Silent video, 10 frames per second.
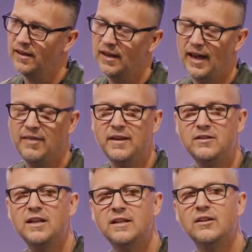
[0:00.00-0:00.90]
And then
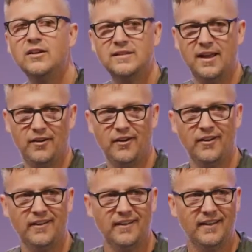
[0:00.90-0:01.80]
he looked at
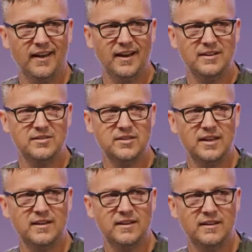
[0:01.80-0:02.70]
her and he
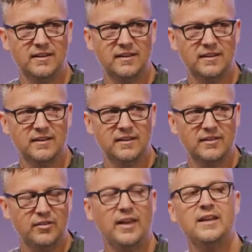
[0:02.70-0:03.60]
said,
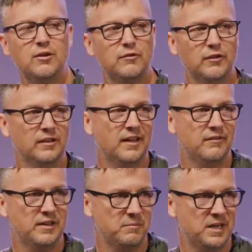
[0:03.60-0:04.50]
"Thank you for
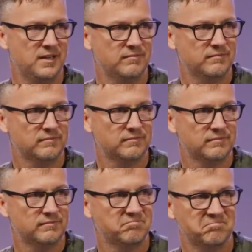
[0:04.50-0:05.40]
loving me.
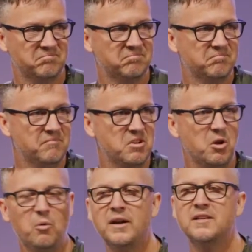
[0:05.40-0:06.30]
No
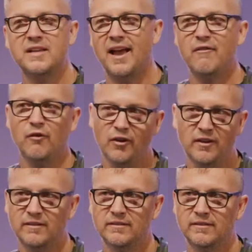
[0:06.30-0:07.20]
one has ever
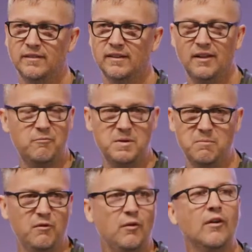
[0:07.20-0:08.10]
loved me
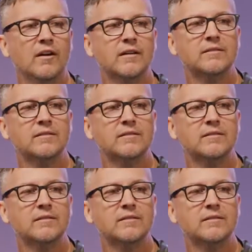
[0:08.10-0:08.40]
before."